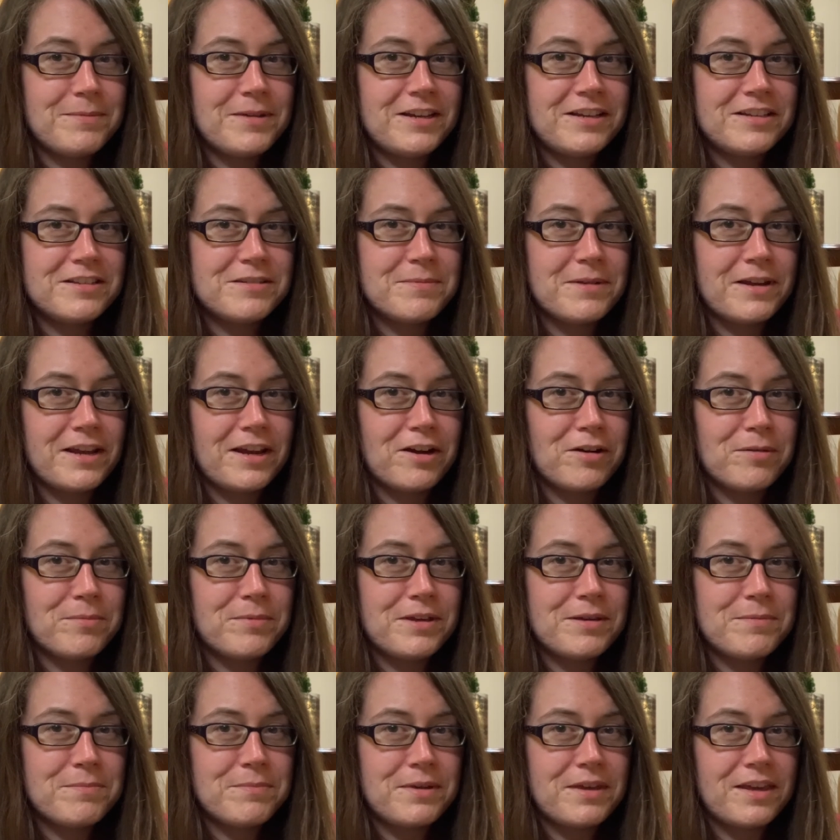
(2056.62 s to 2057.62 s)
To my
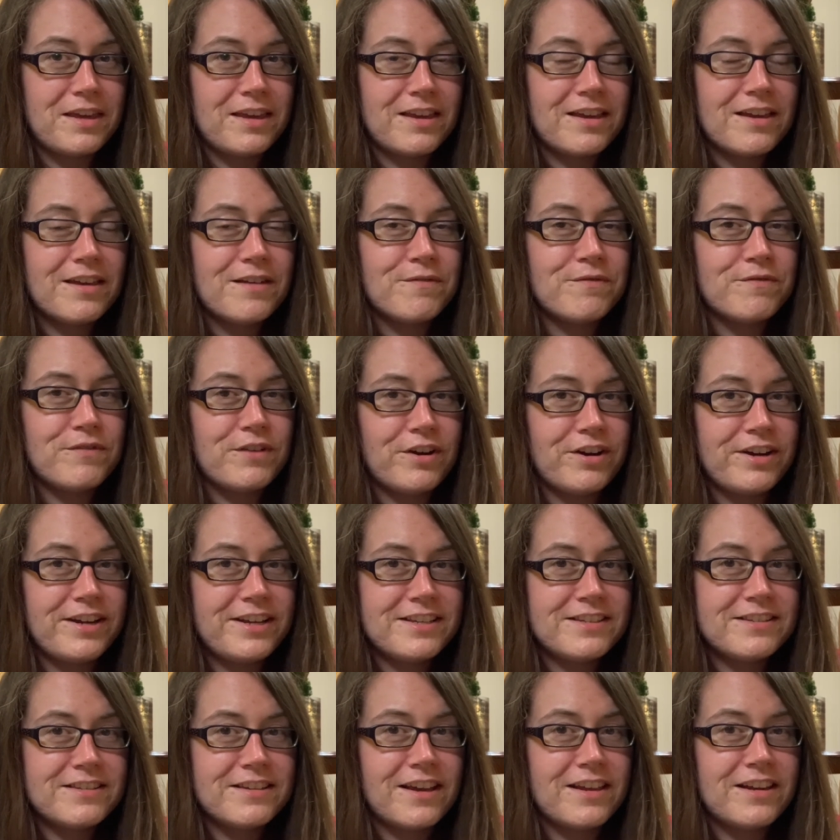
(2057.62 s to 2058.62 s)
Airbnb, very
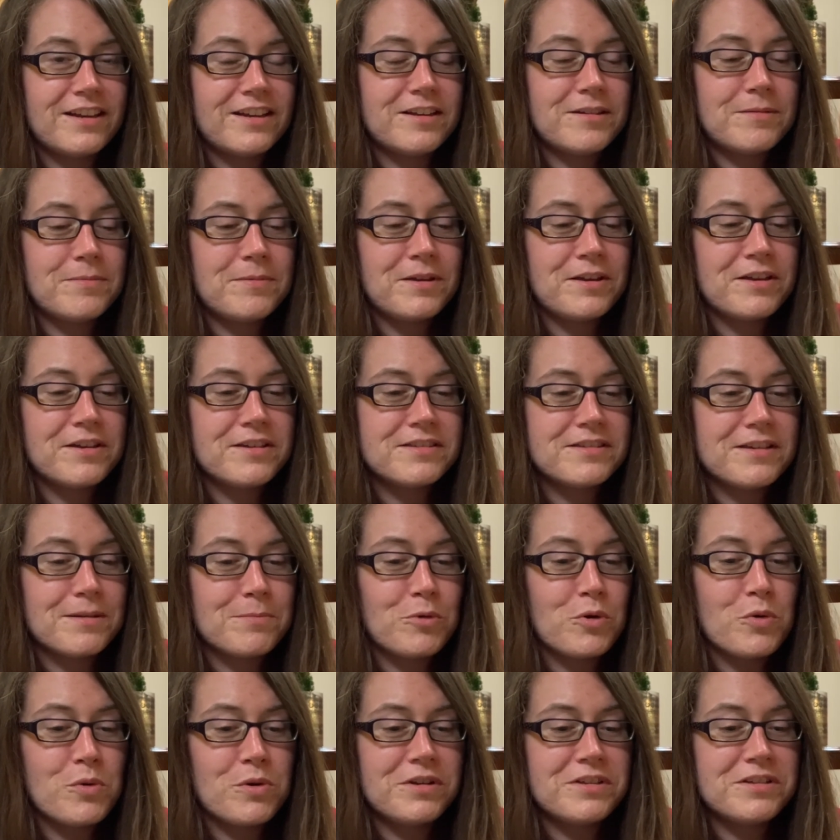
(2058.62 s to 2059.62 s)
excited because
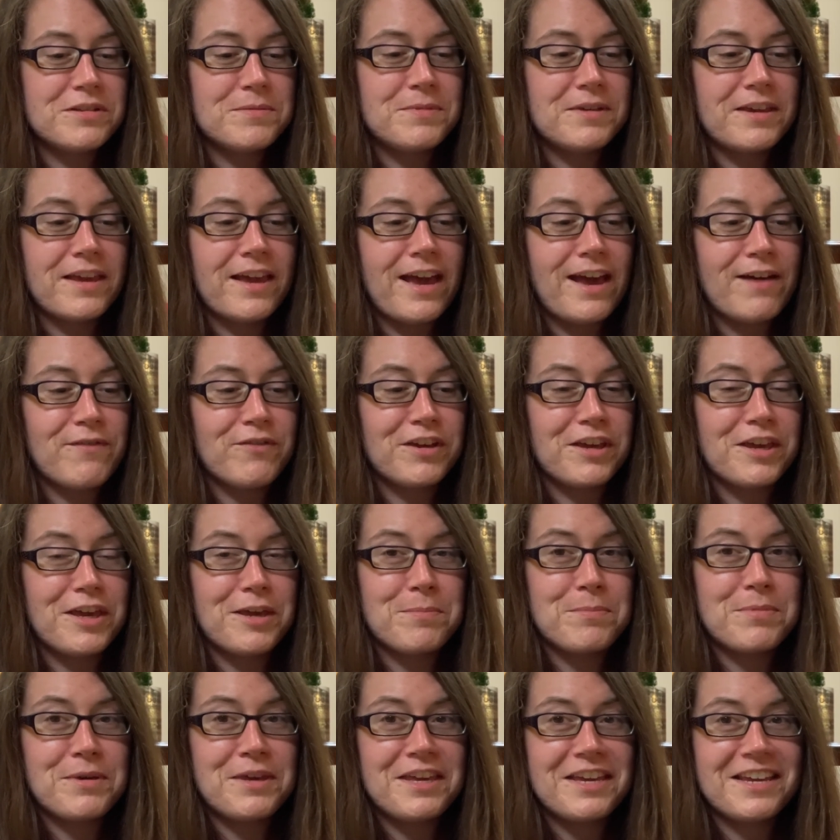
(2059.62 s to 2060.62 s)
I'm going to be having
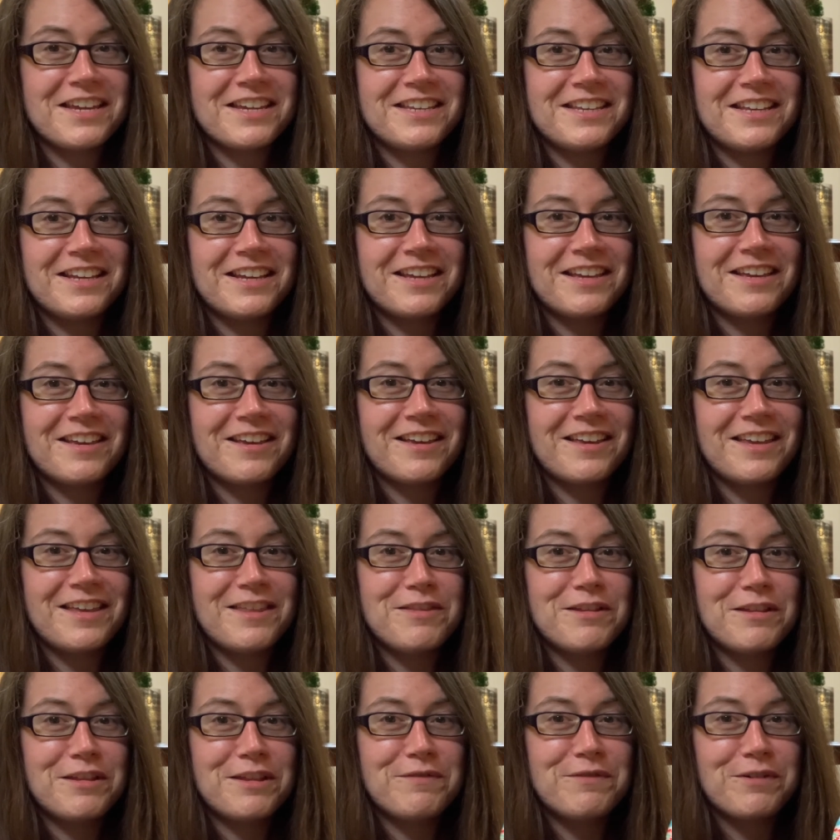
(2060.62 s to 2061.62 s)
a picnic
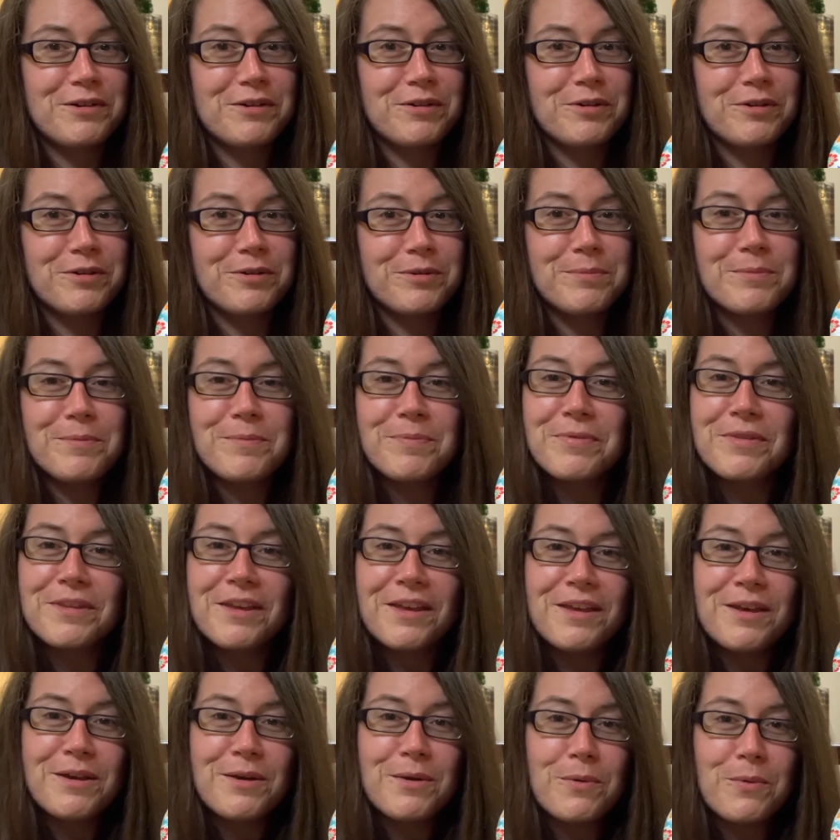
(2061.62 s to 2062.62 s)
in the living room
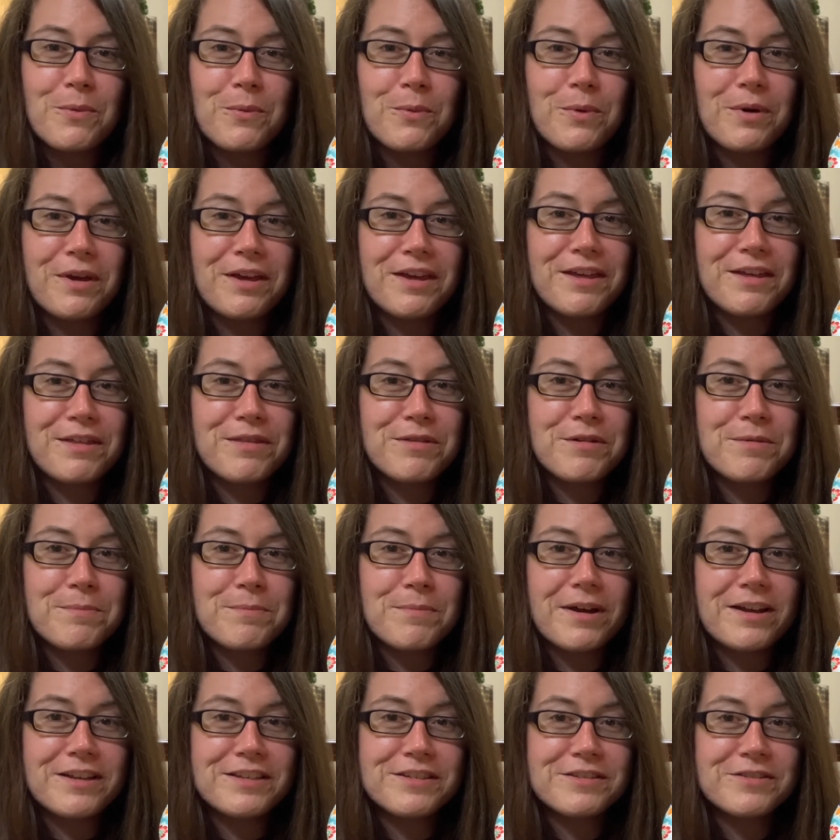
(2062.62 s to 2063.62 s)
with
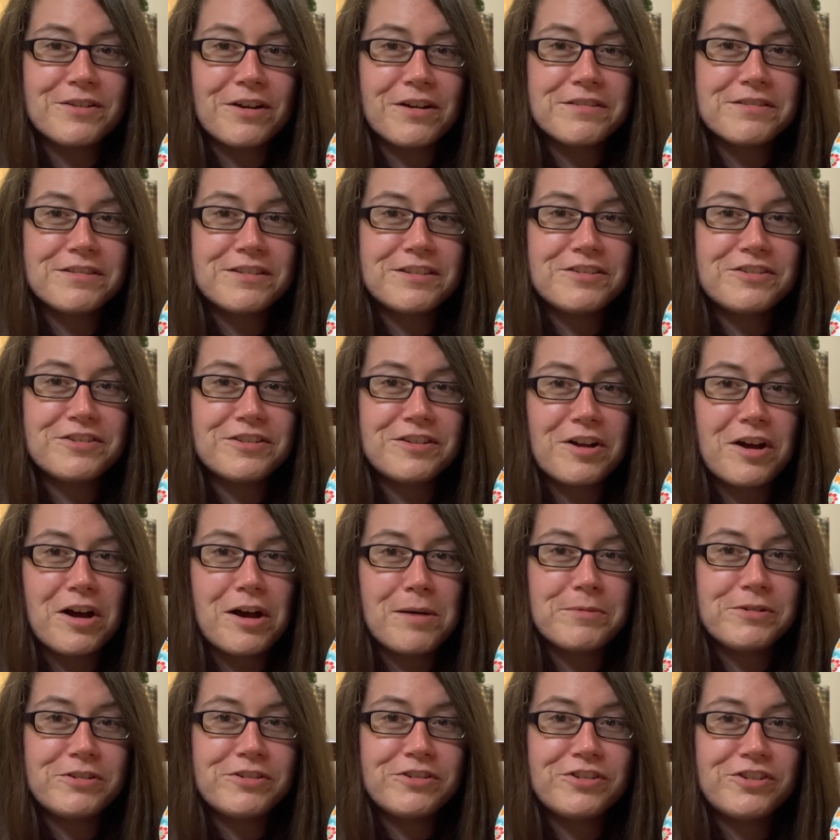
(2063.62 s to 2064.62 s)
my sausage and
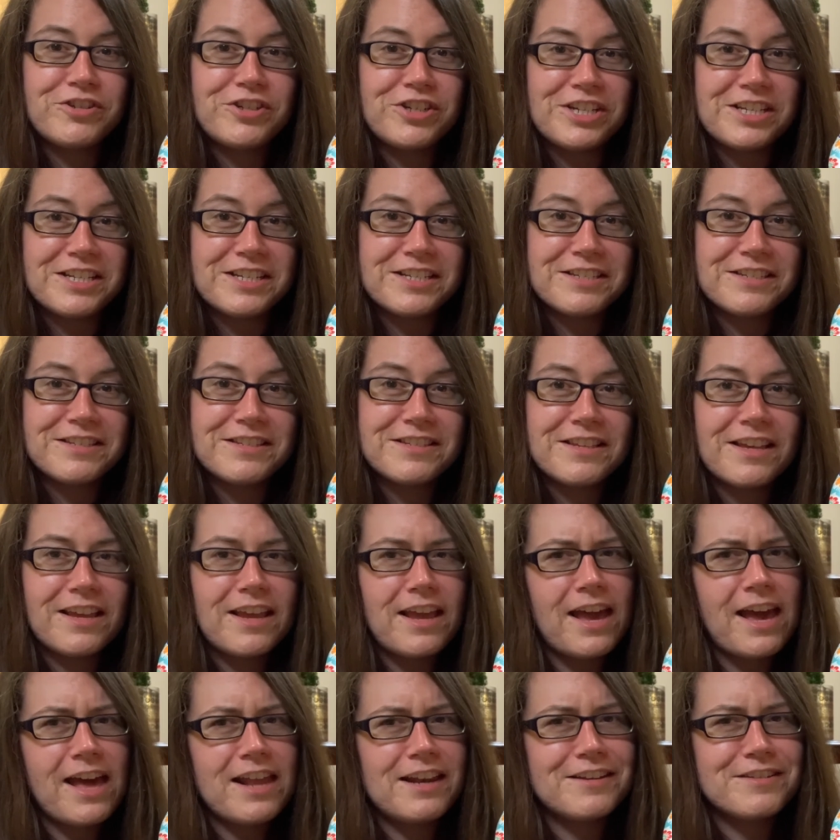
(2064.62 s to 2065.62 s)
Amish cheese,
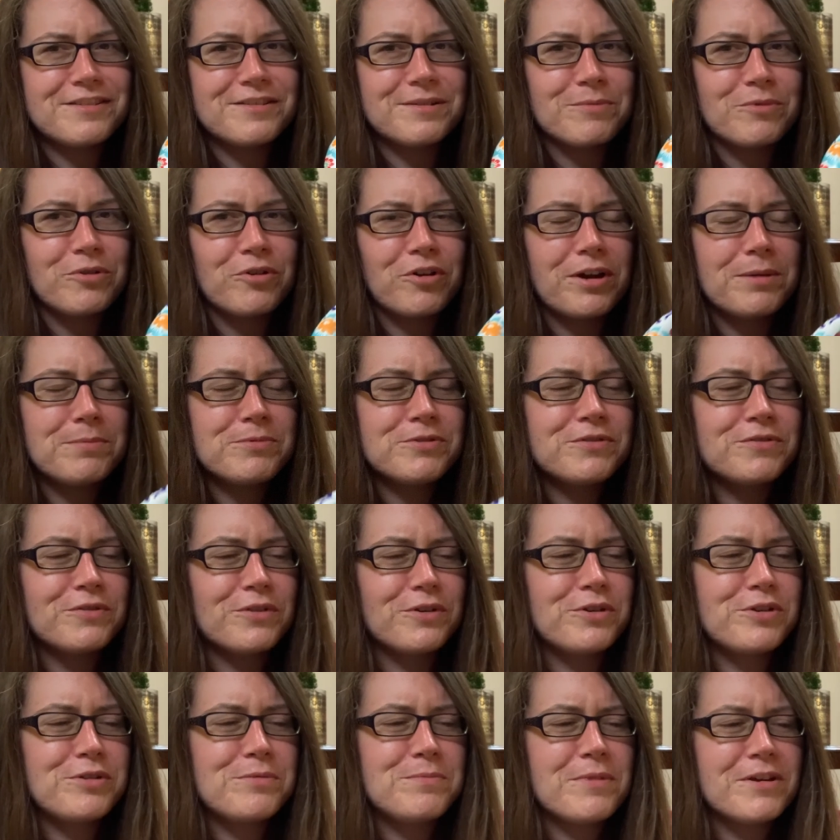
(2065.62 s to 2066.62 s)
added some grapes for
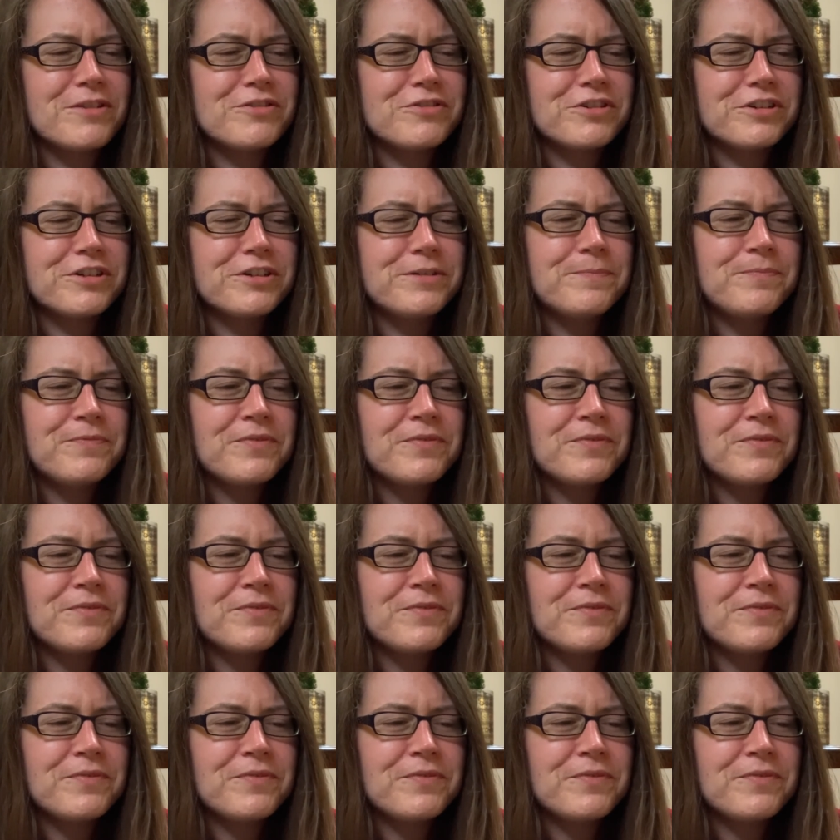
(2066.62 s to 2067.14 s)
good measure,